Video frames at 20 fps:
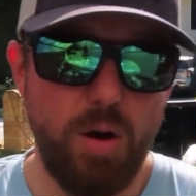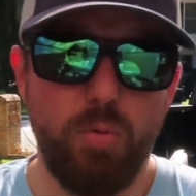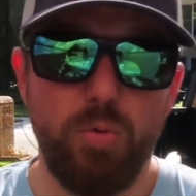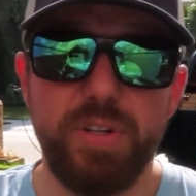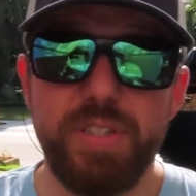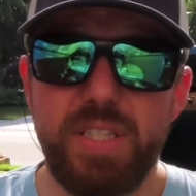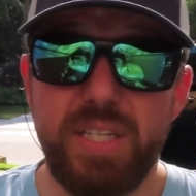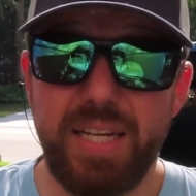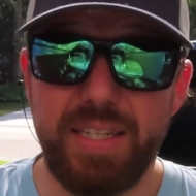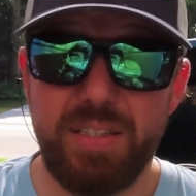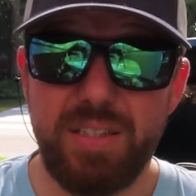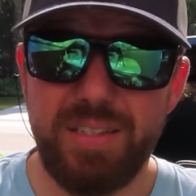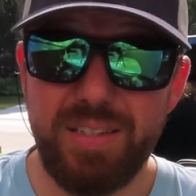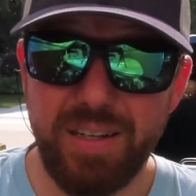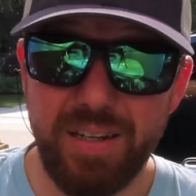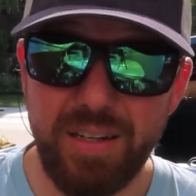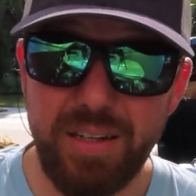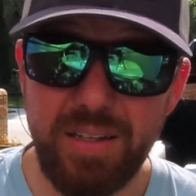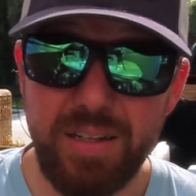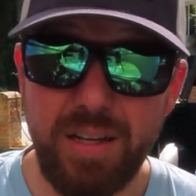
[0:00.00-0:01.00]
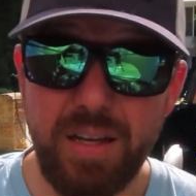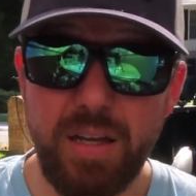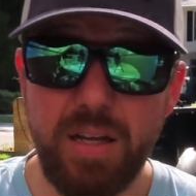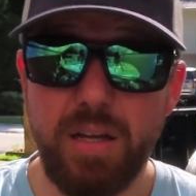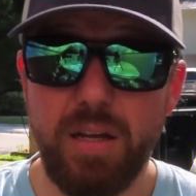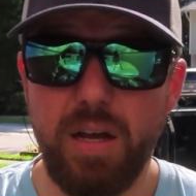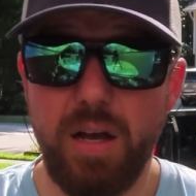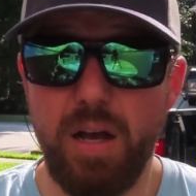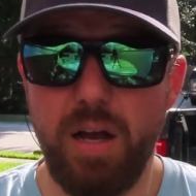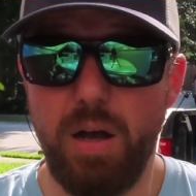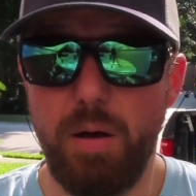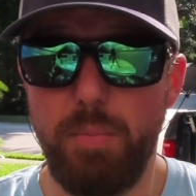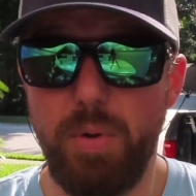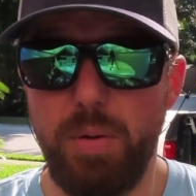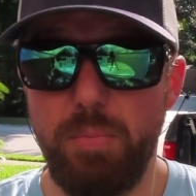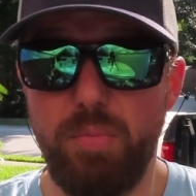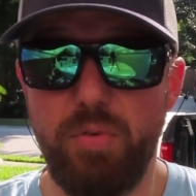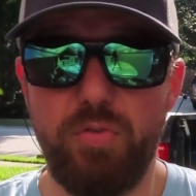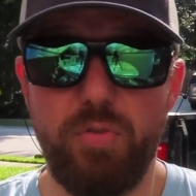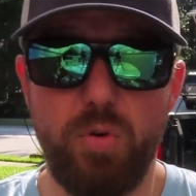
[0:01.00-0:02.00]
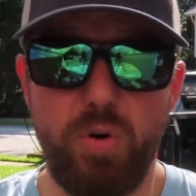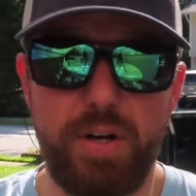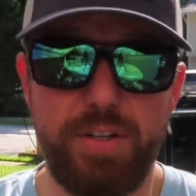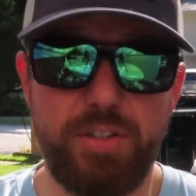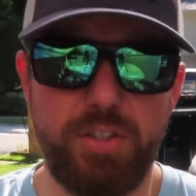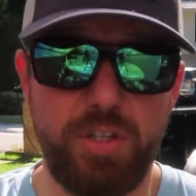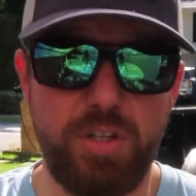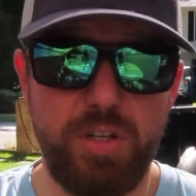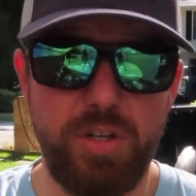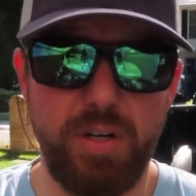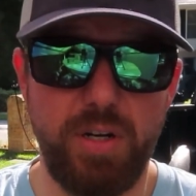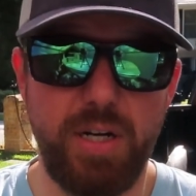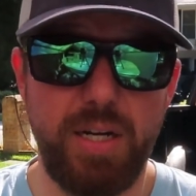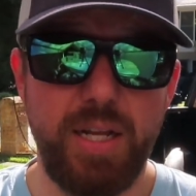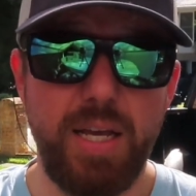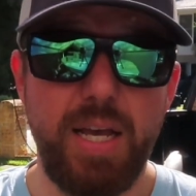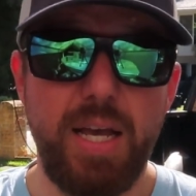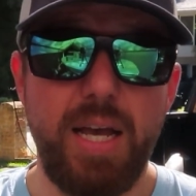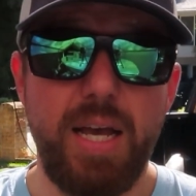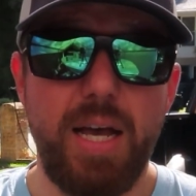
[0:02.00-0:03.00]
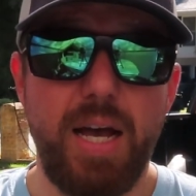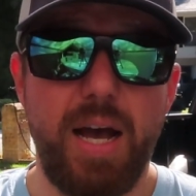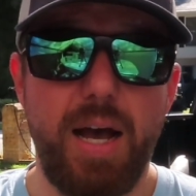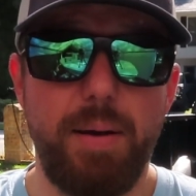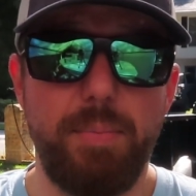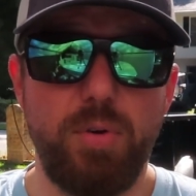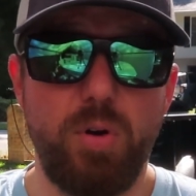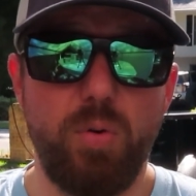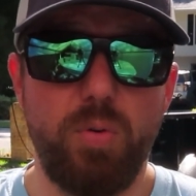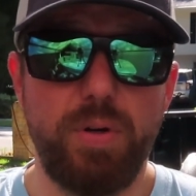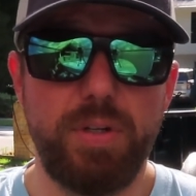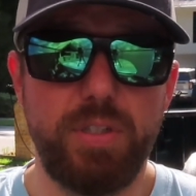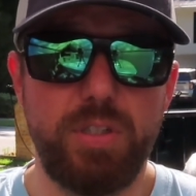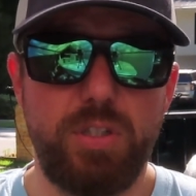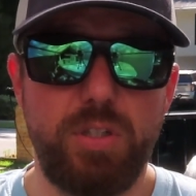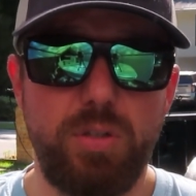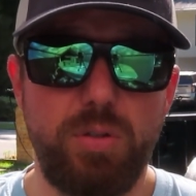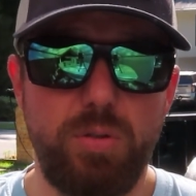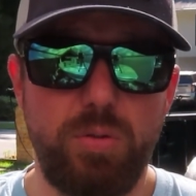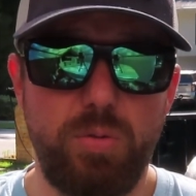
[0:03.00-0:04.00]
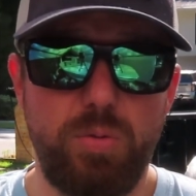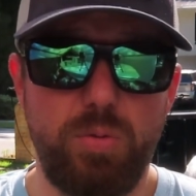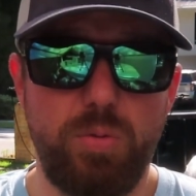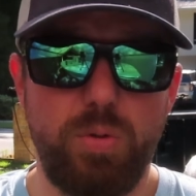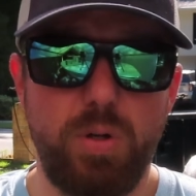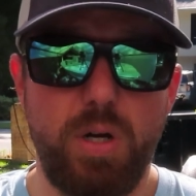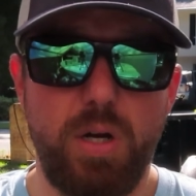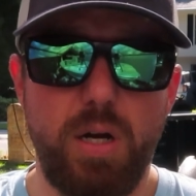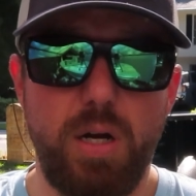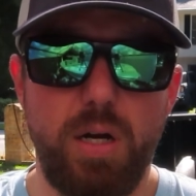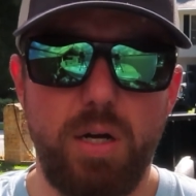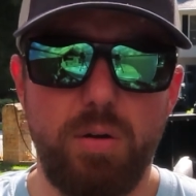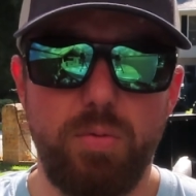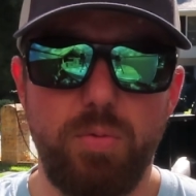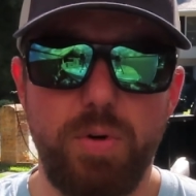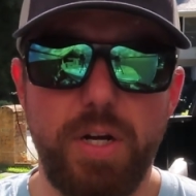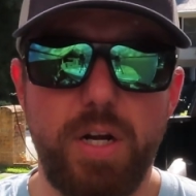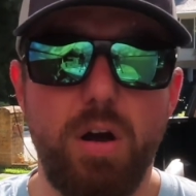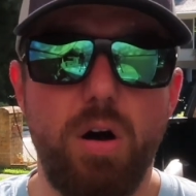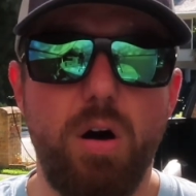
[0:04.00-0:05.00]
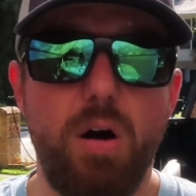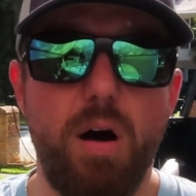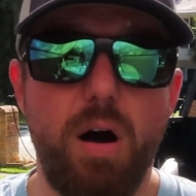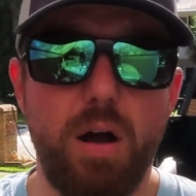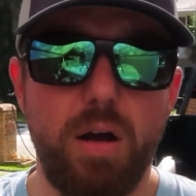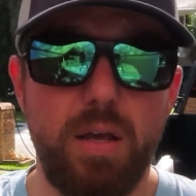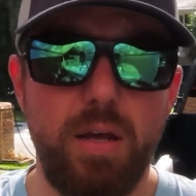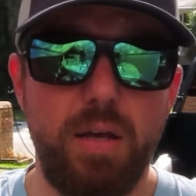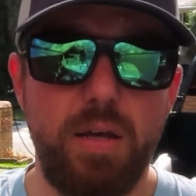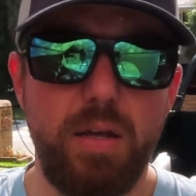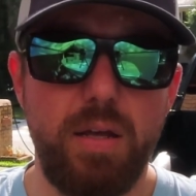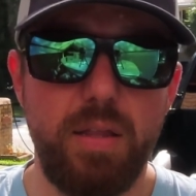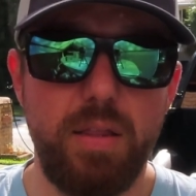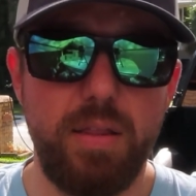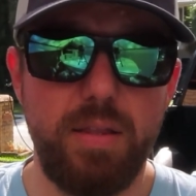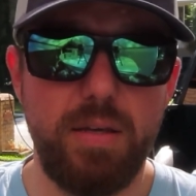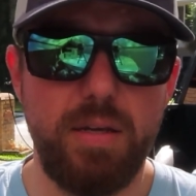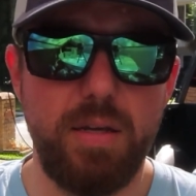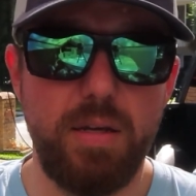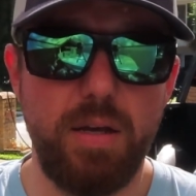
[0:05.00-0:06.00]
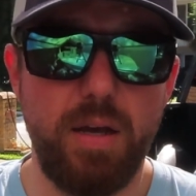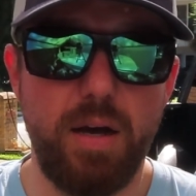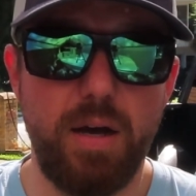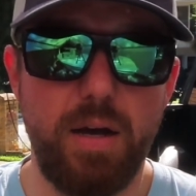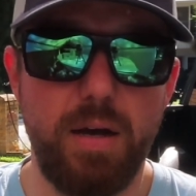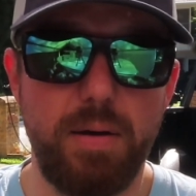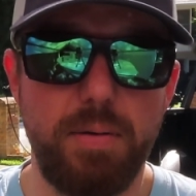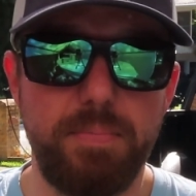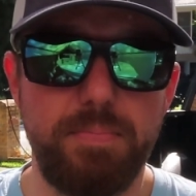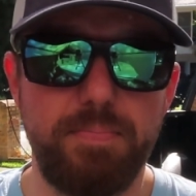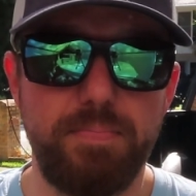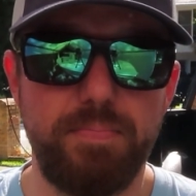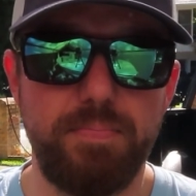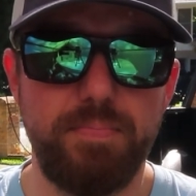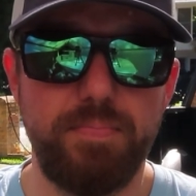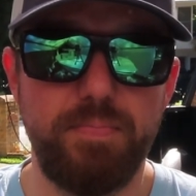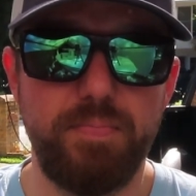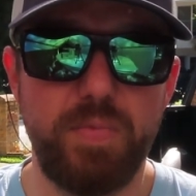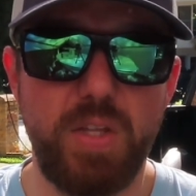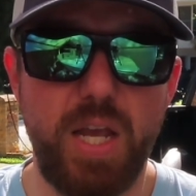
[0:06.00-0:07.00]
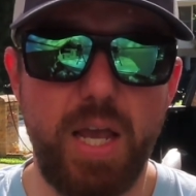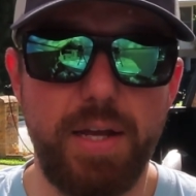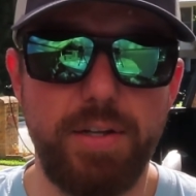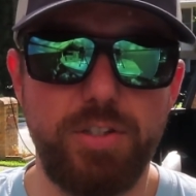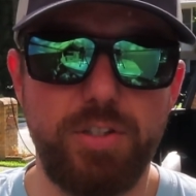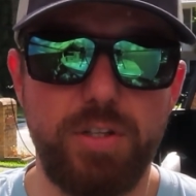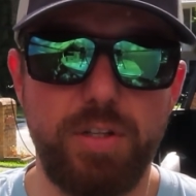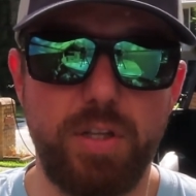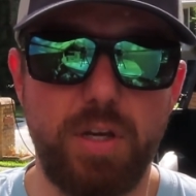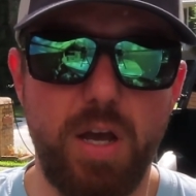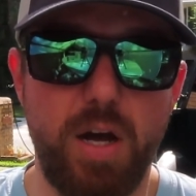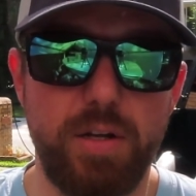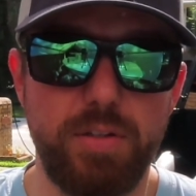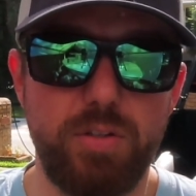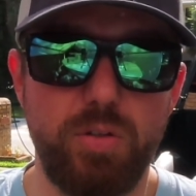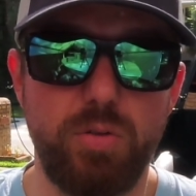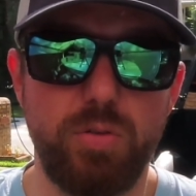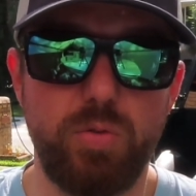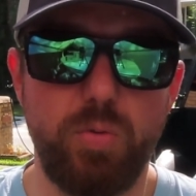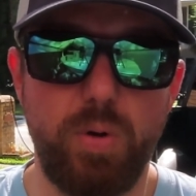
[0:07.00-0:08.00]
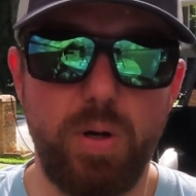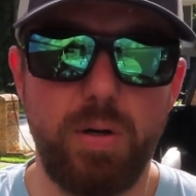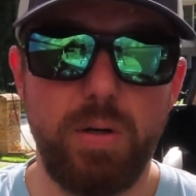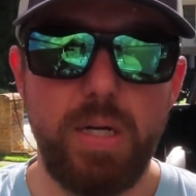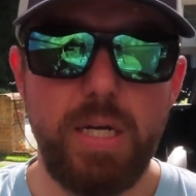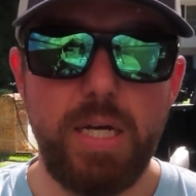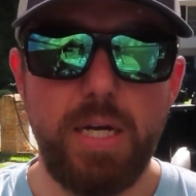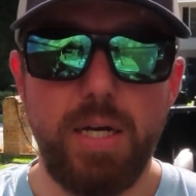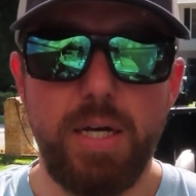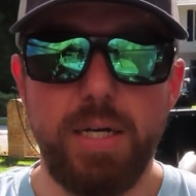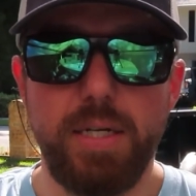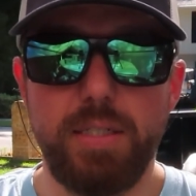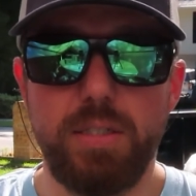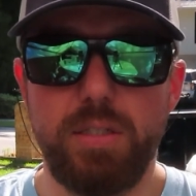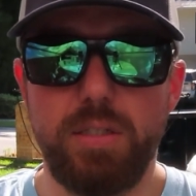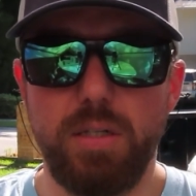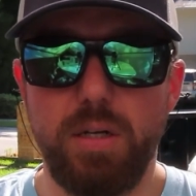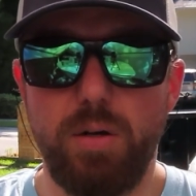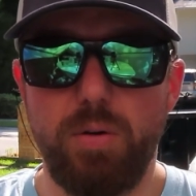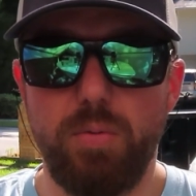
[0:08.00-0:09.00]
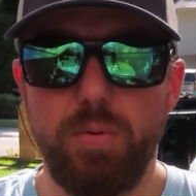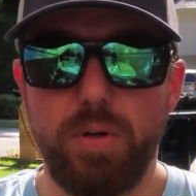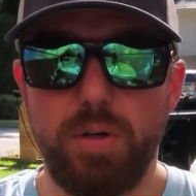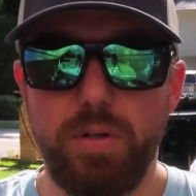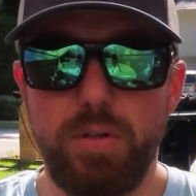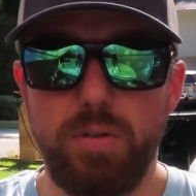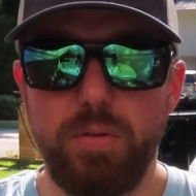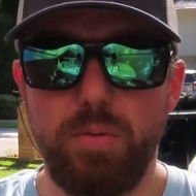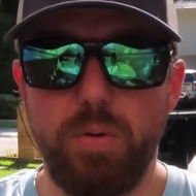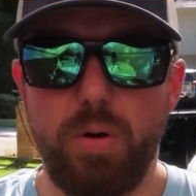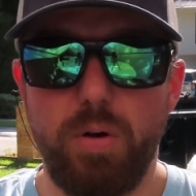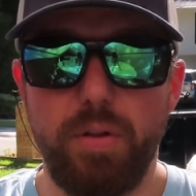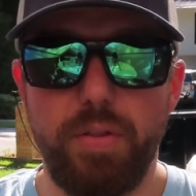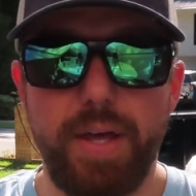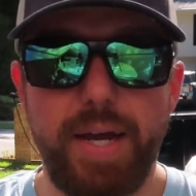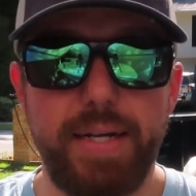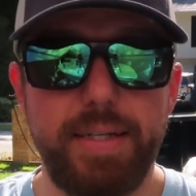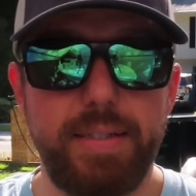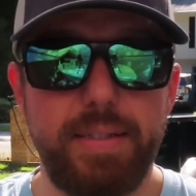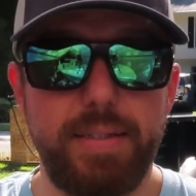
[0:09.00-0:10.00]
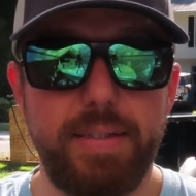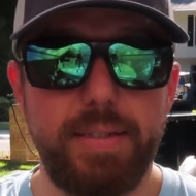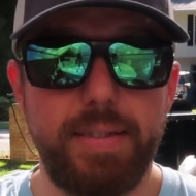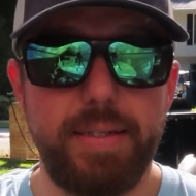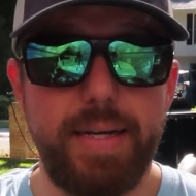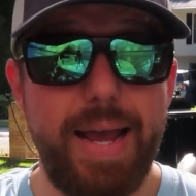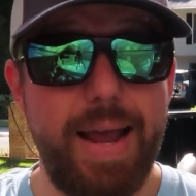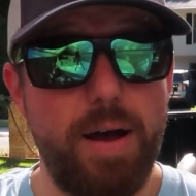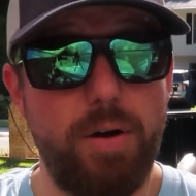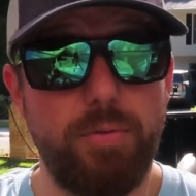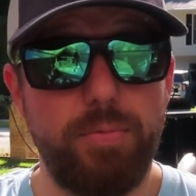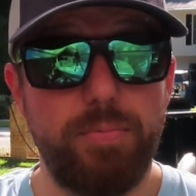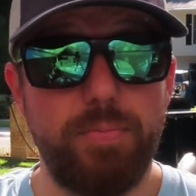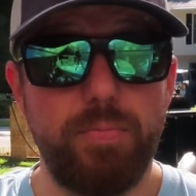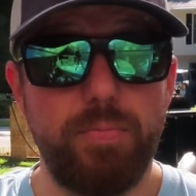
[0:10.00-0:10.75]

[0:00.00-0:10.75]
Once that's done, and before I secure it, I'm going to re-caulk the edge to the console as well. So we're going to do all that now.